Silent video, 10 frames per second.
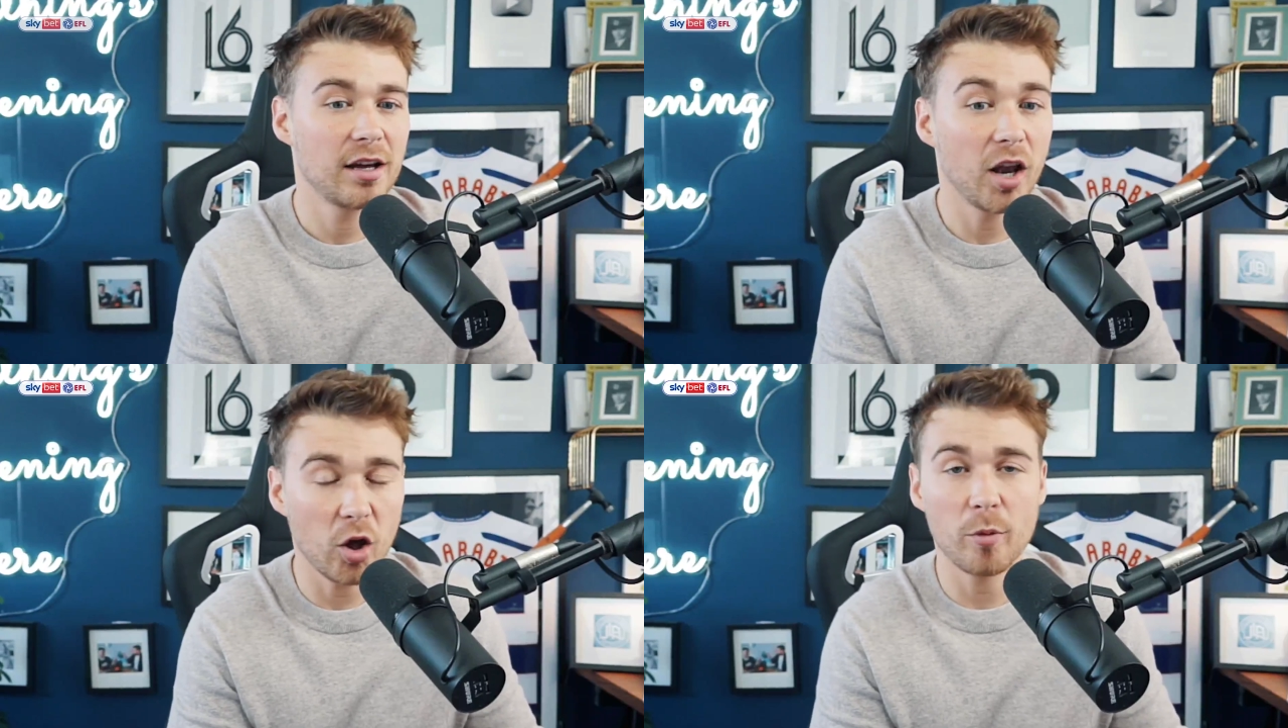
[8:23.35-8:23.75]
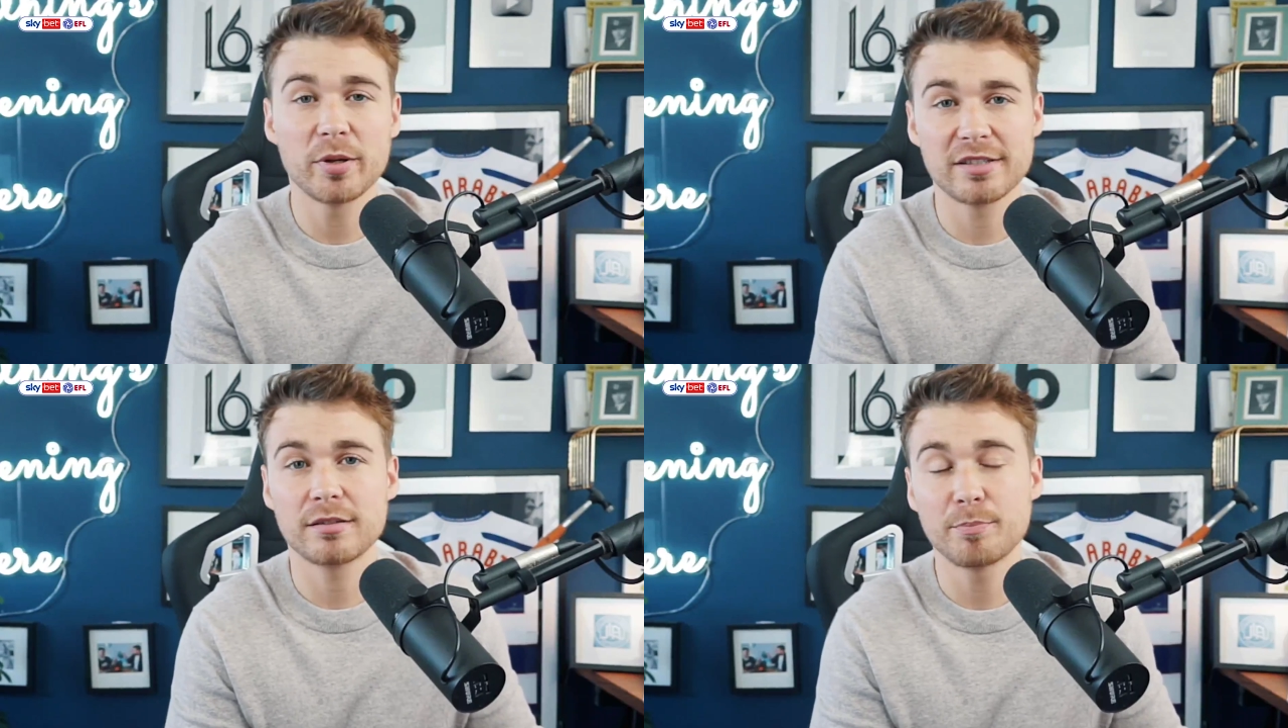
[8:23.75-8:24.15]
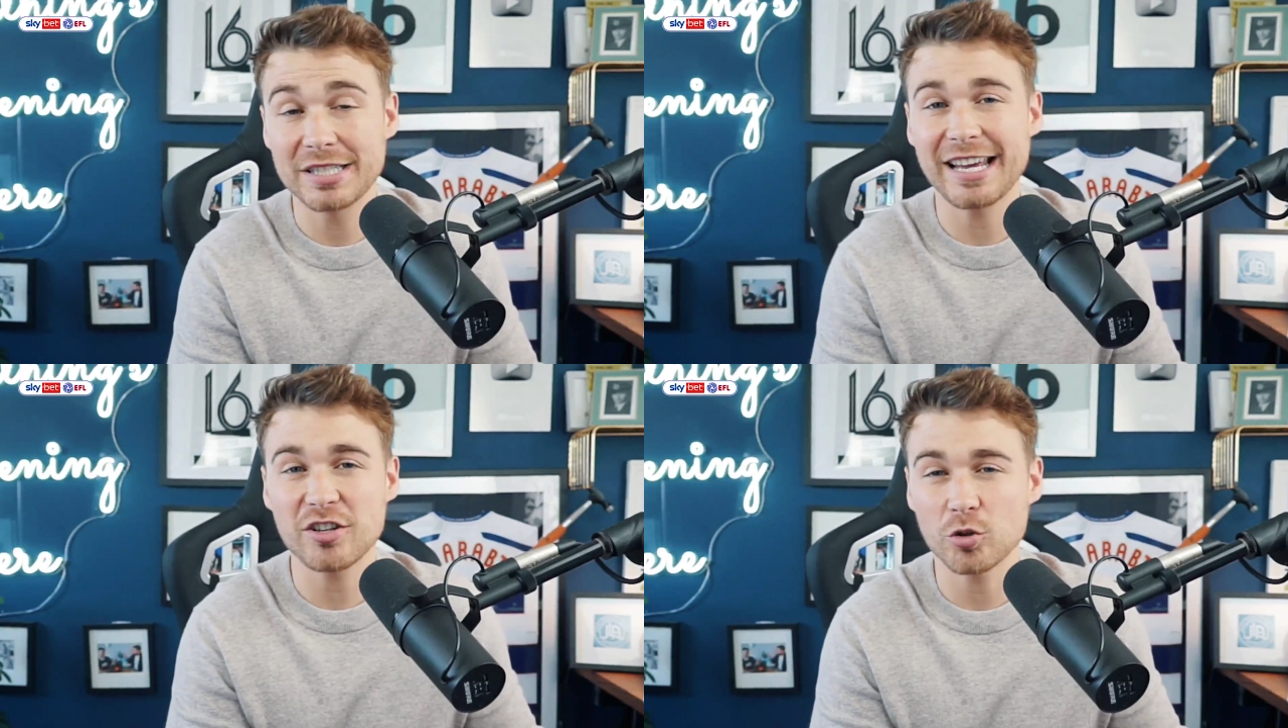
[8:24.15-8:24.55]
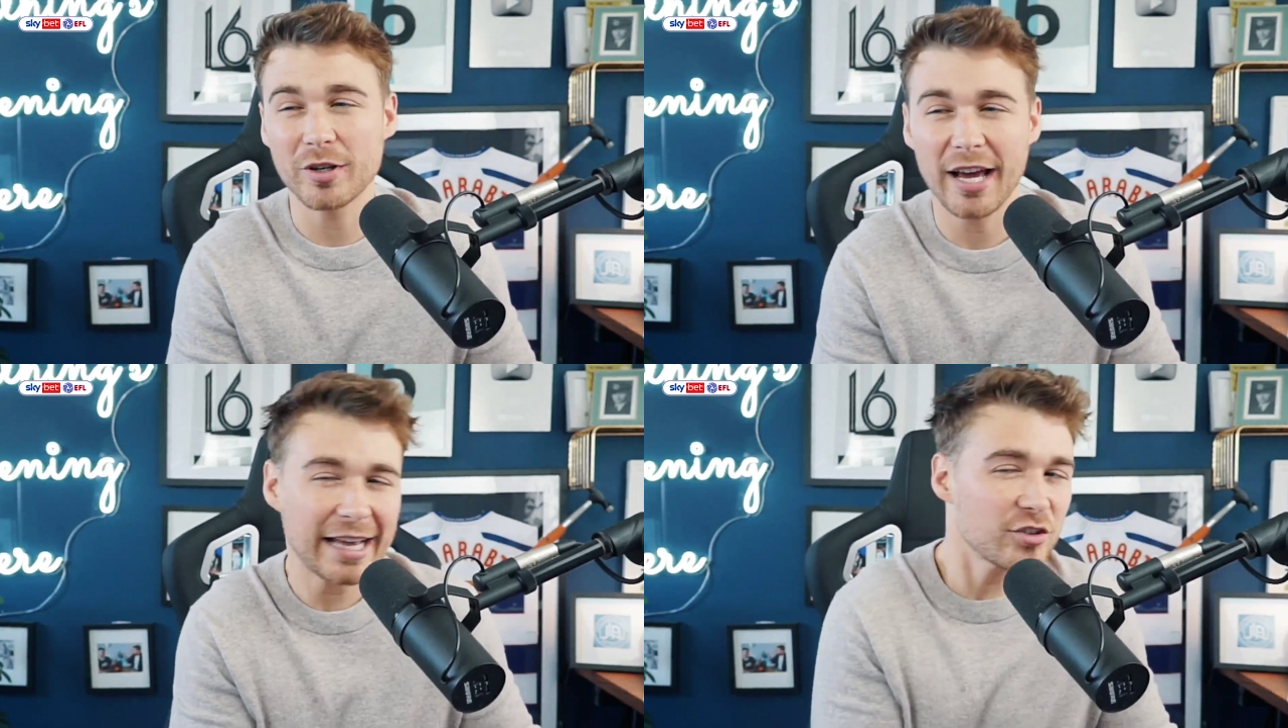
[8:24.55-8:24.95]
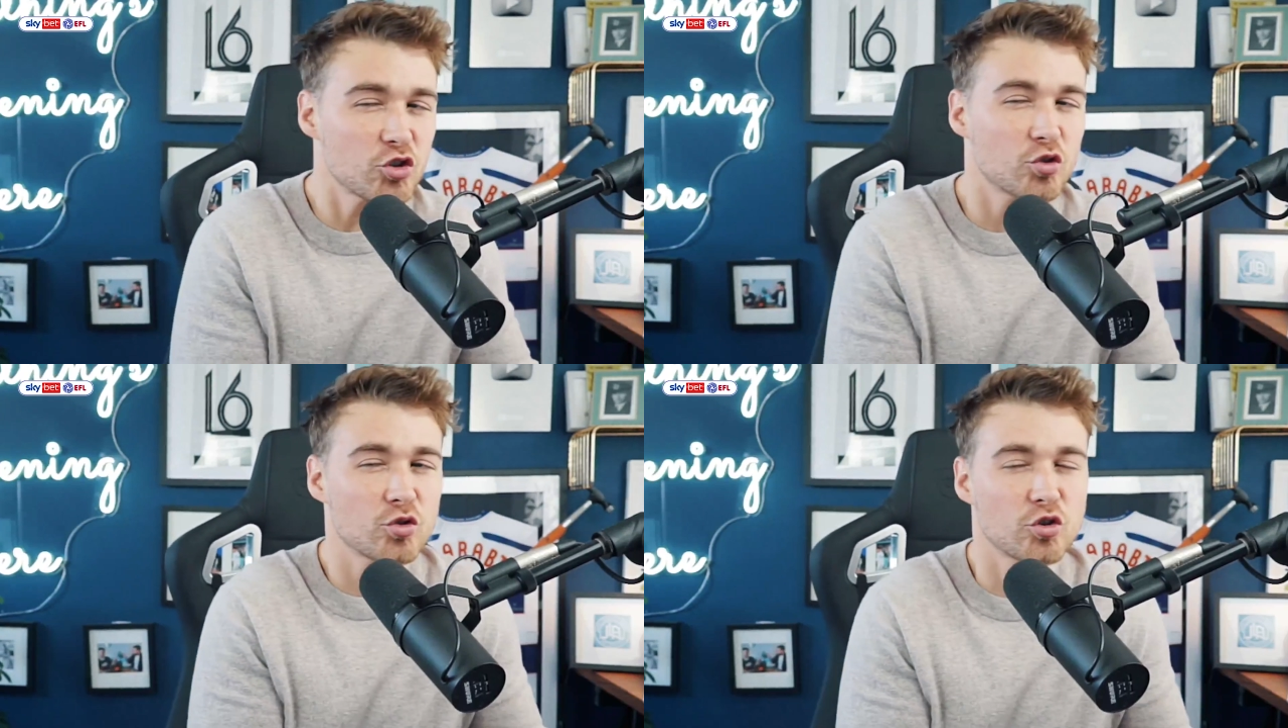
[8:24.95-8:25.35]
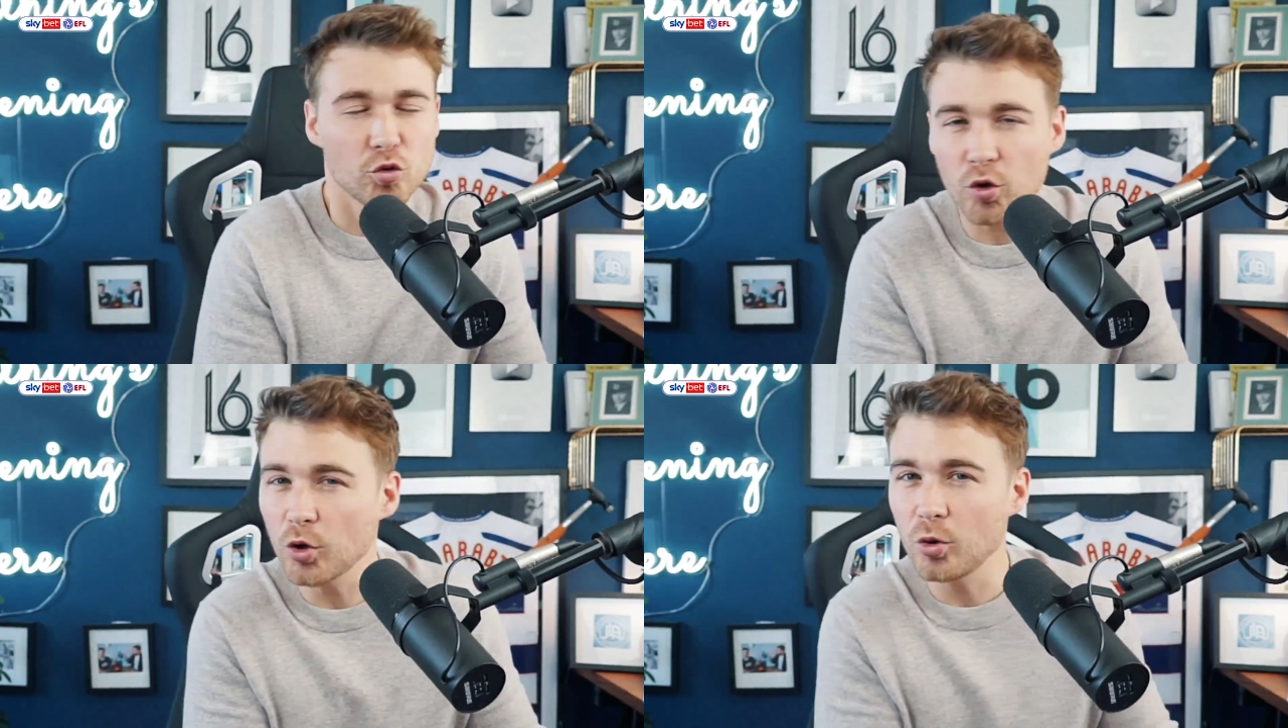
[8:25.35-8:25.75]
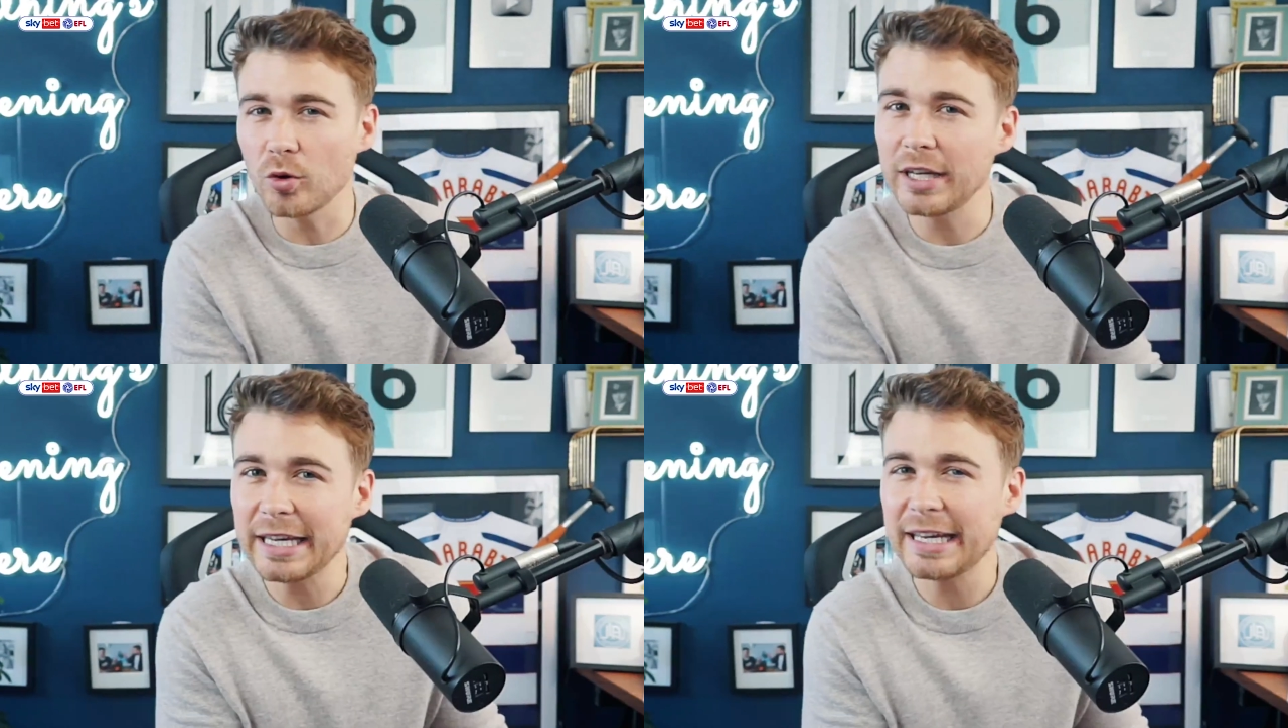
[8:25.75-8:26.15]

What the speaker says: a lot of potential and it hasn't truly